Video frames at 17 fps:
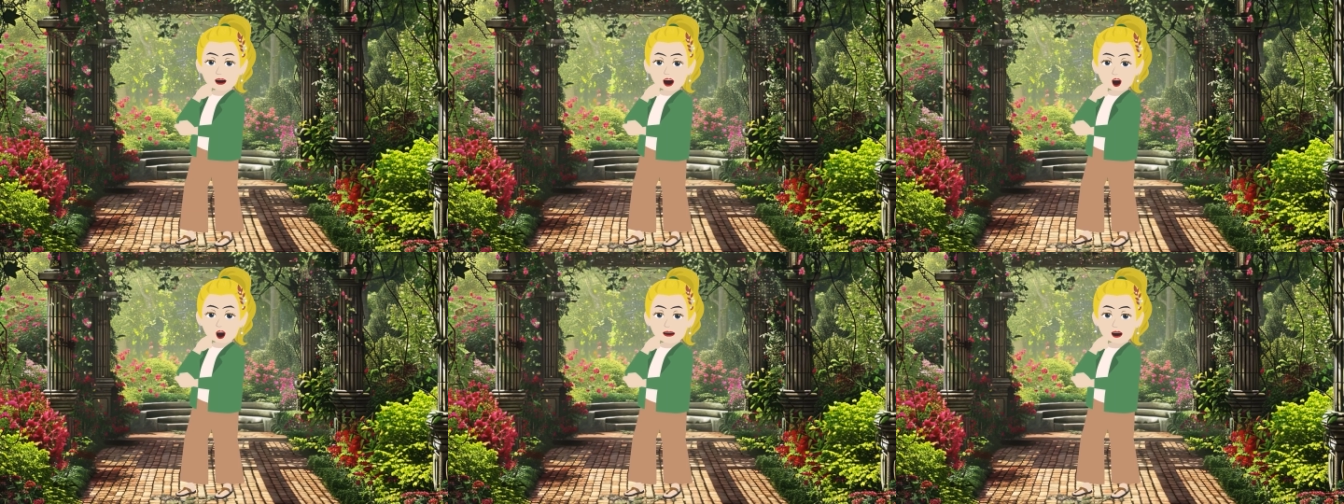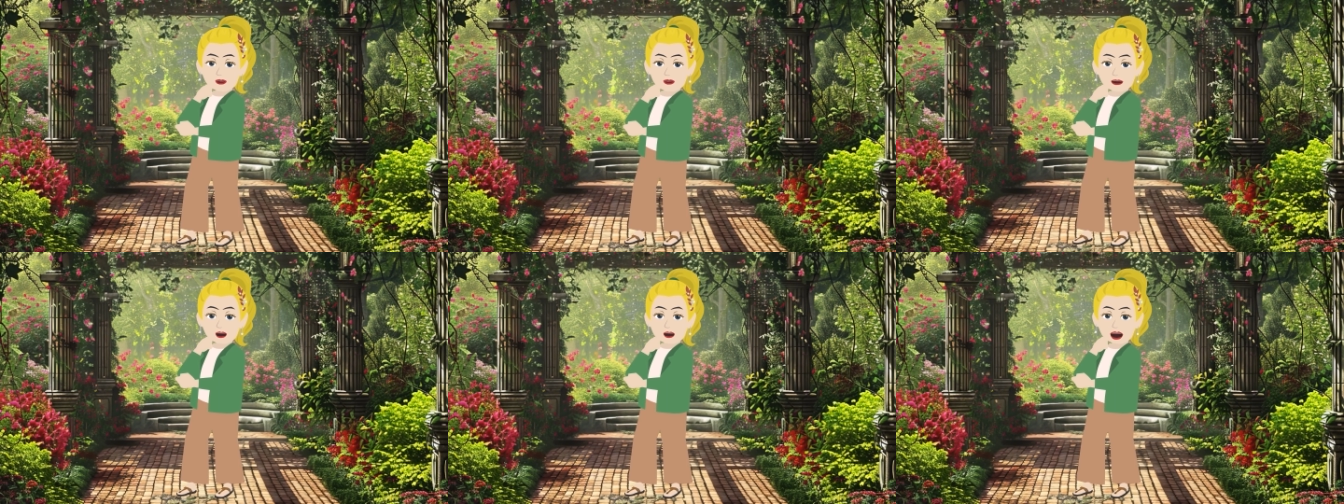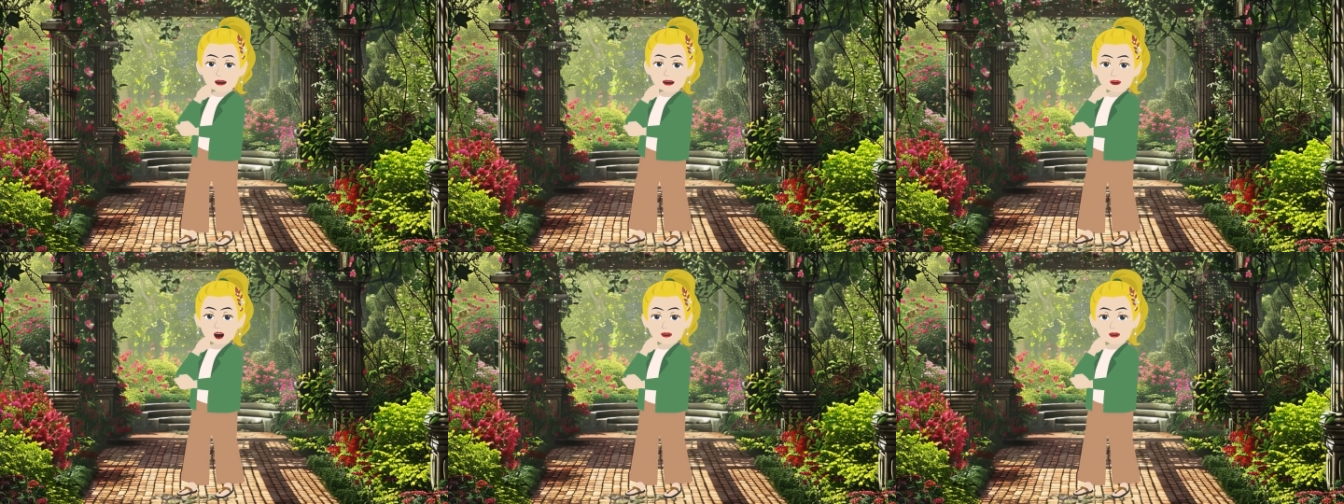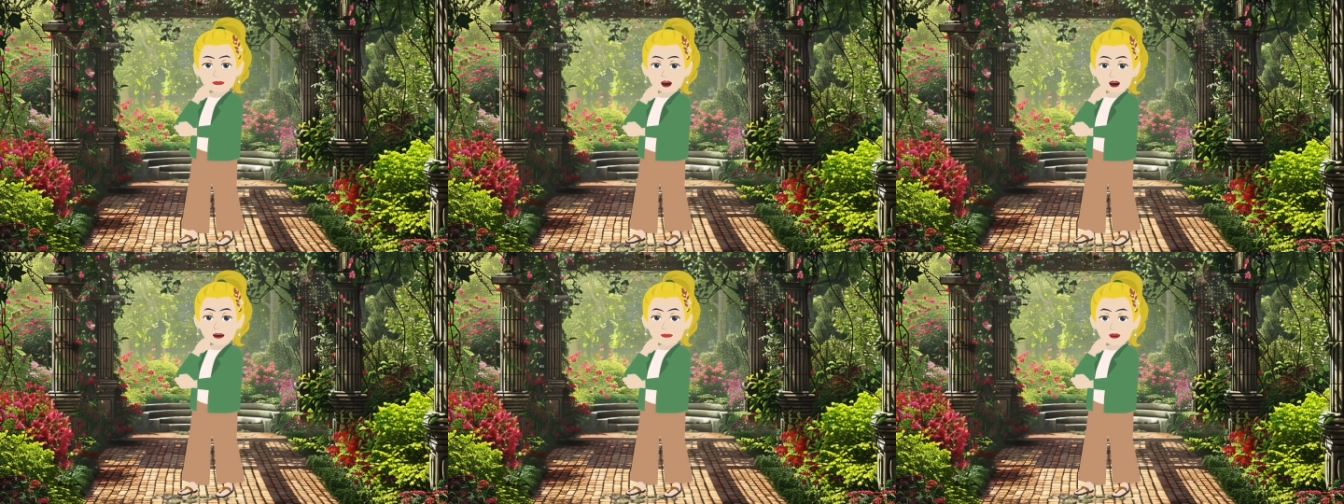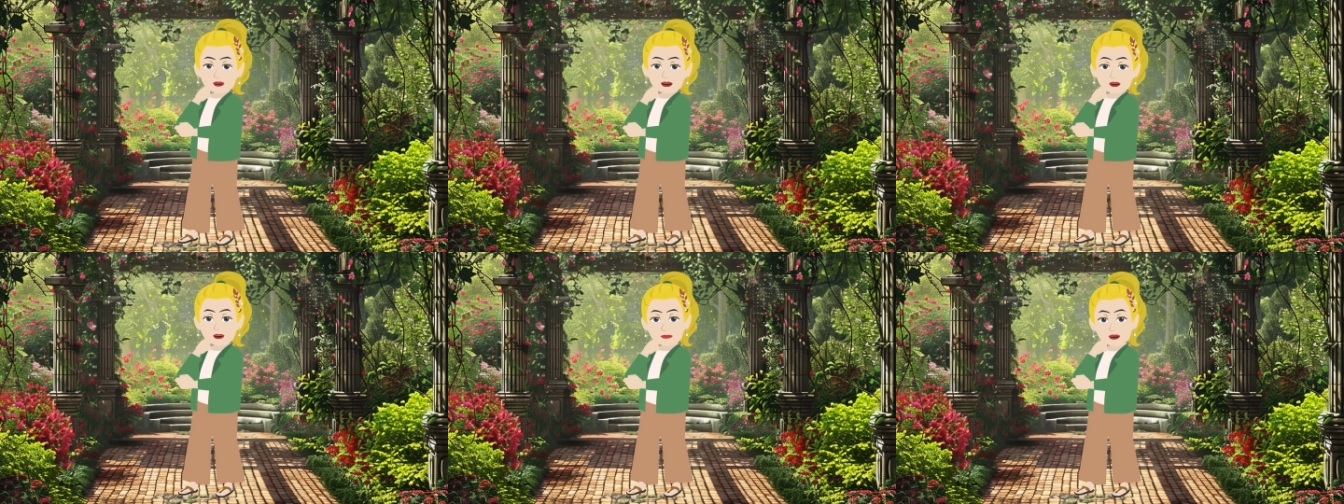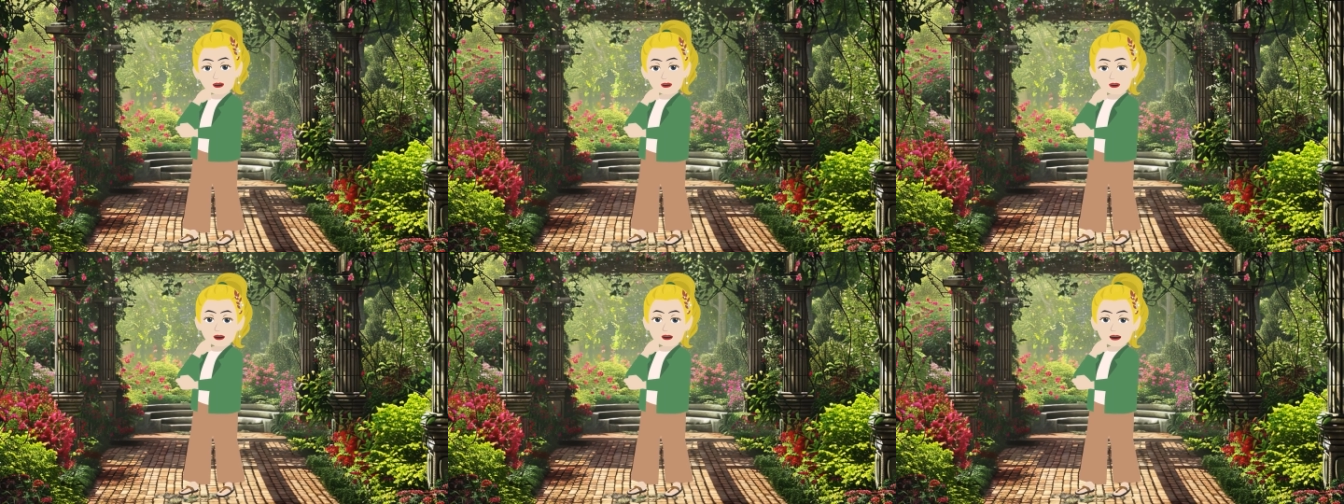in as often as possible
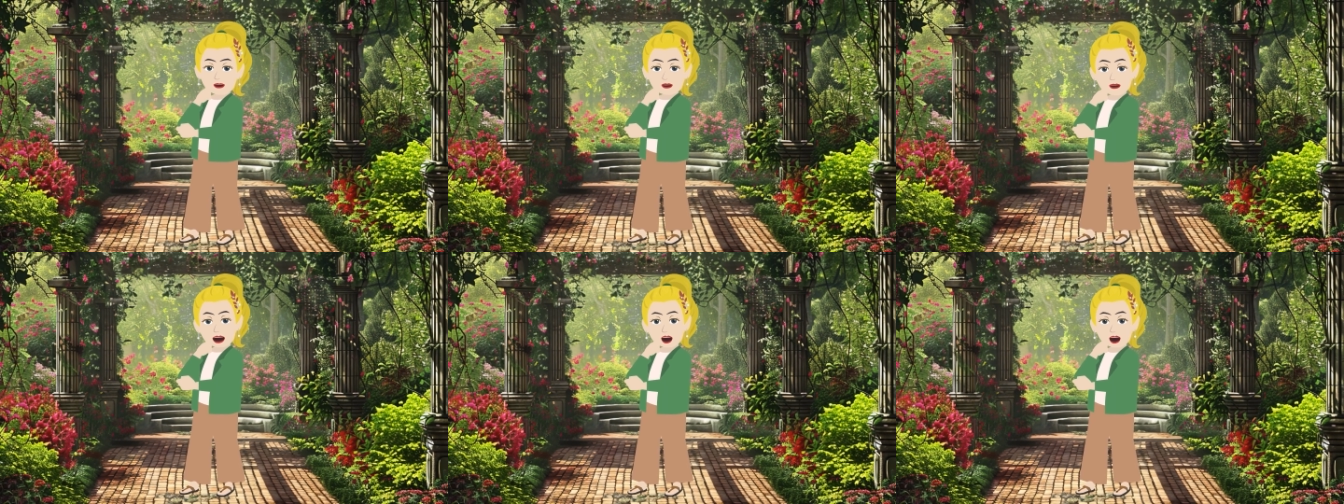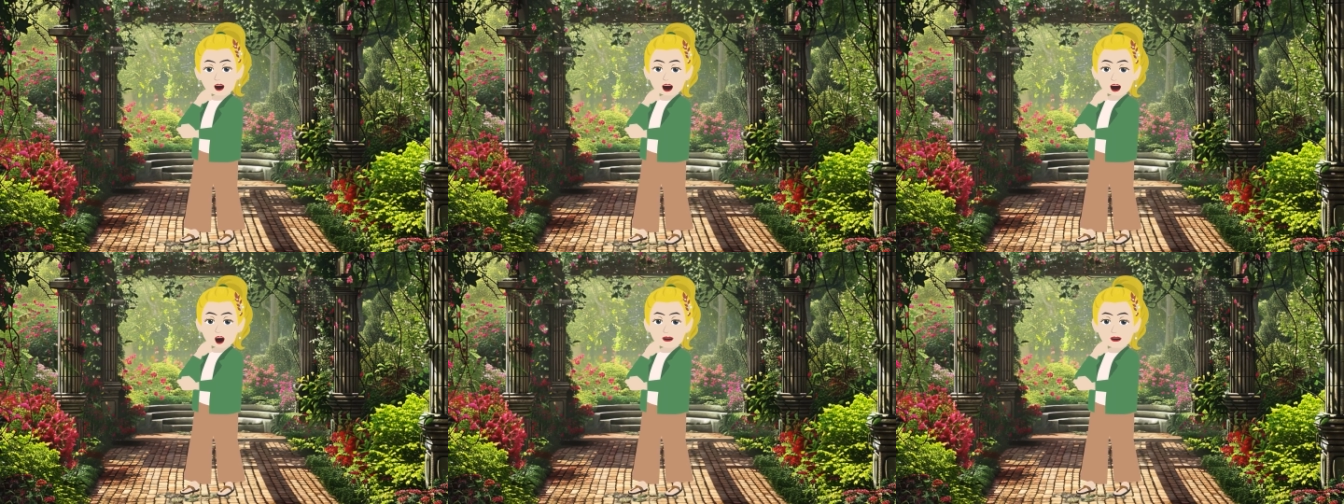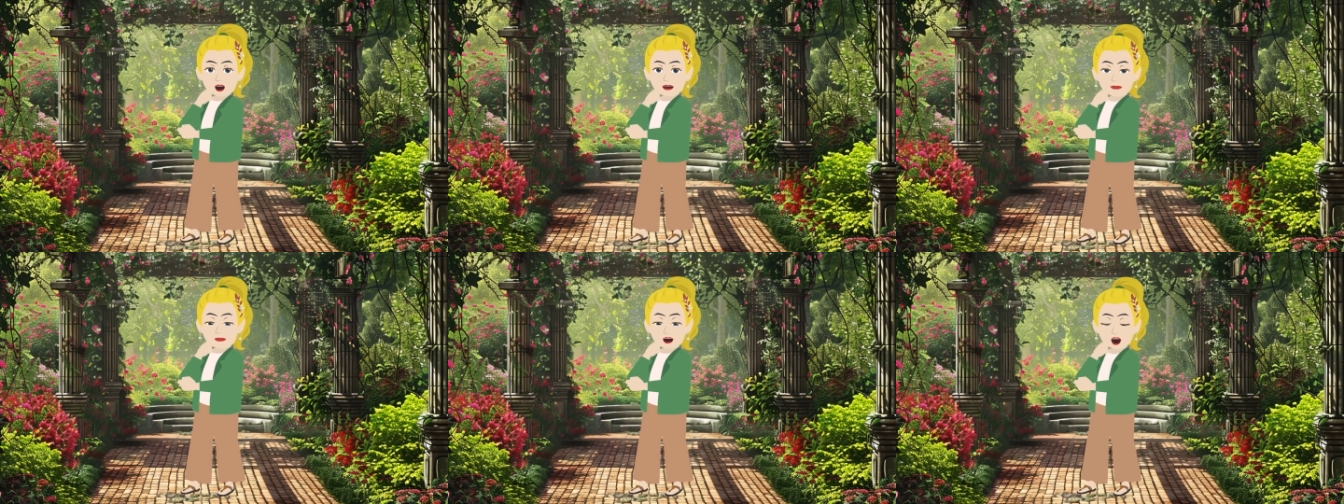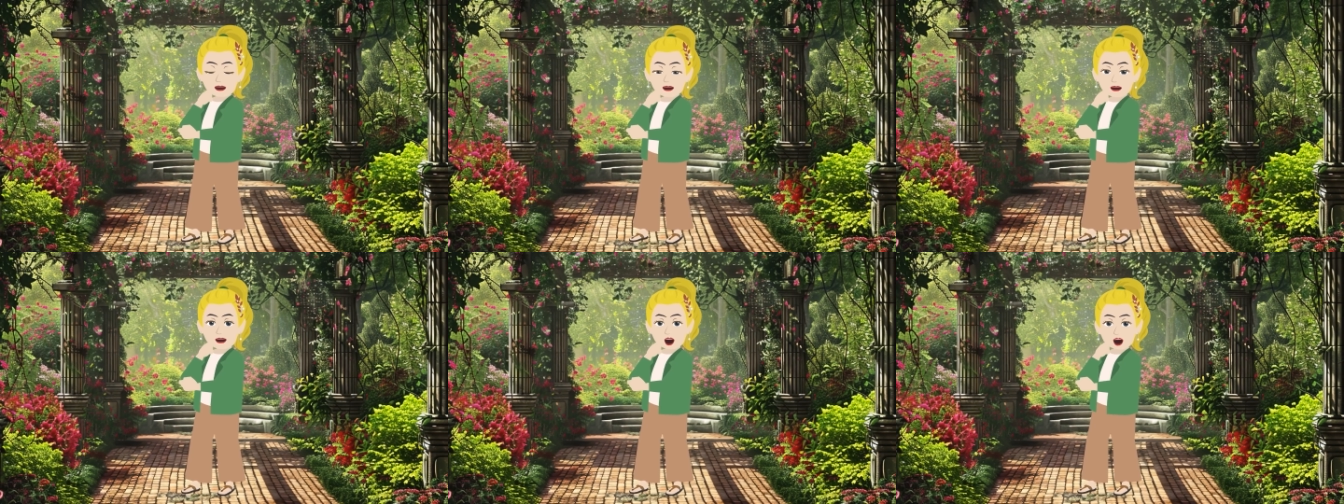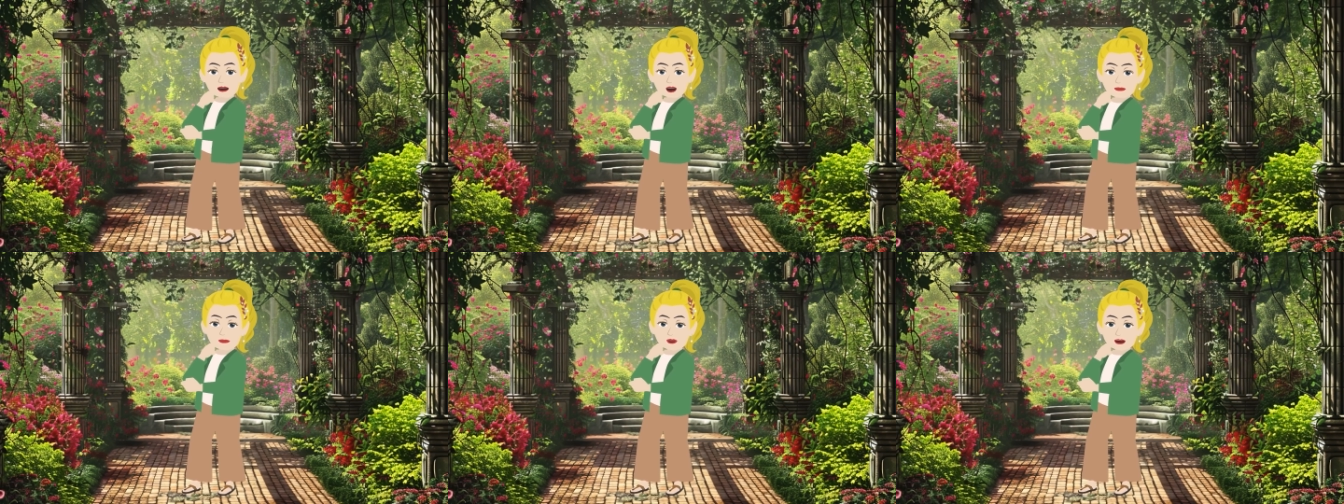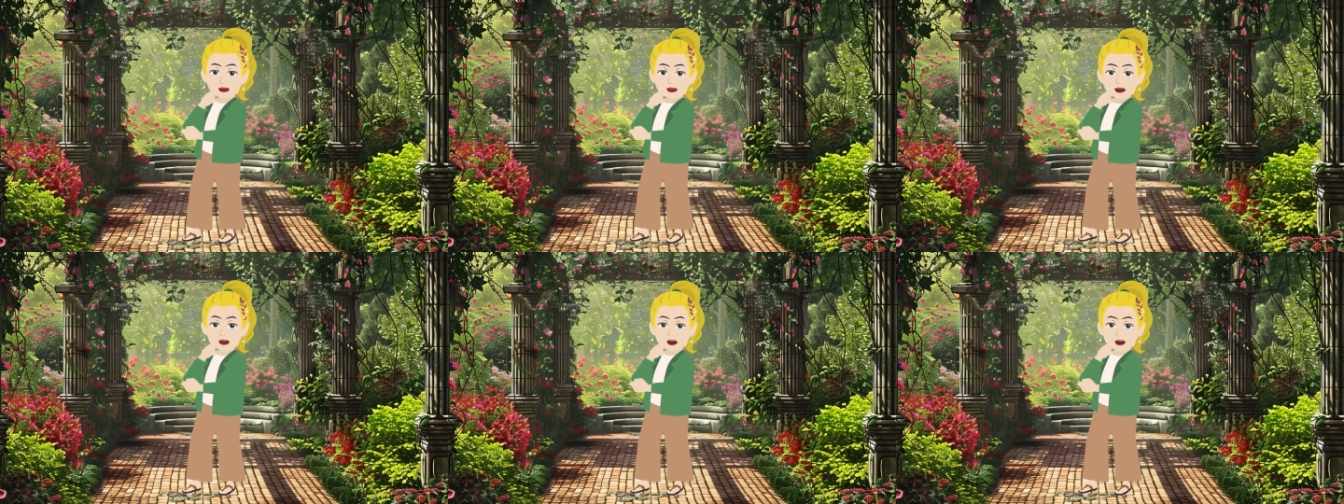the things that I've been telling the universe that
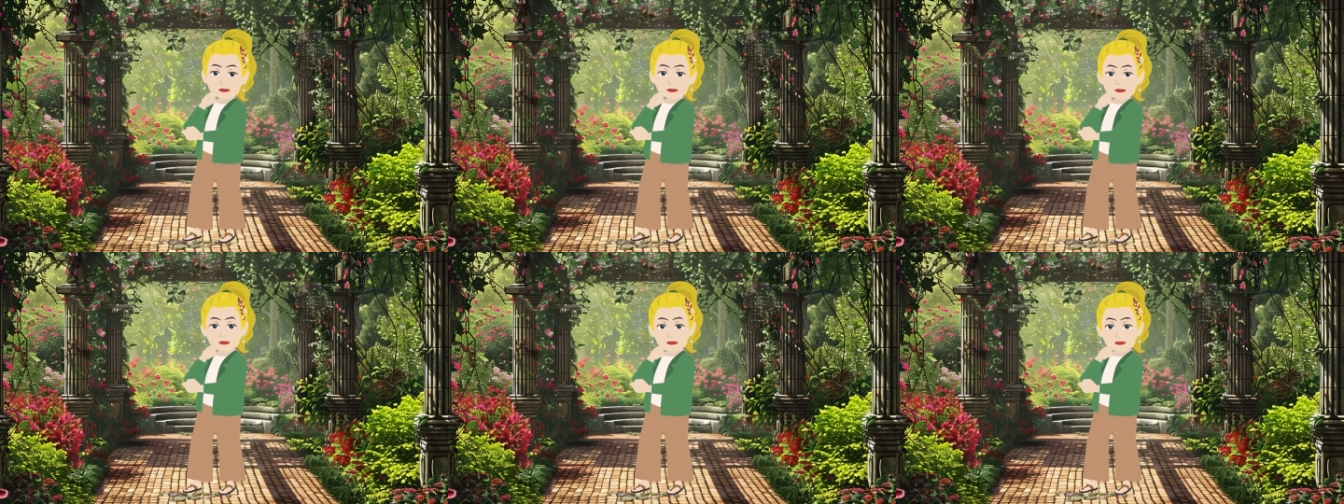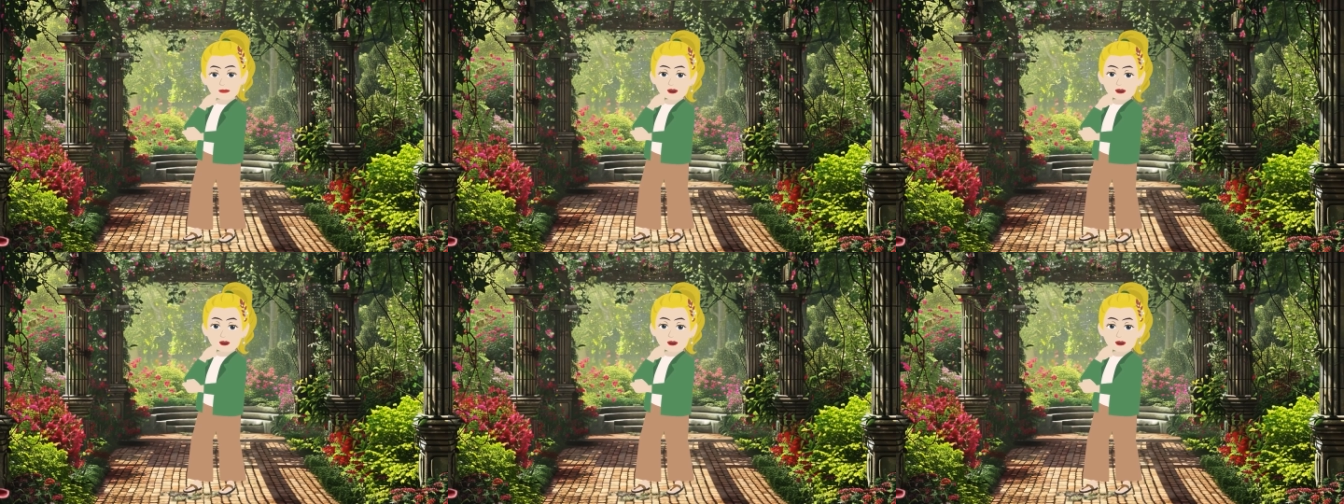I'm wanting.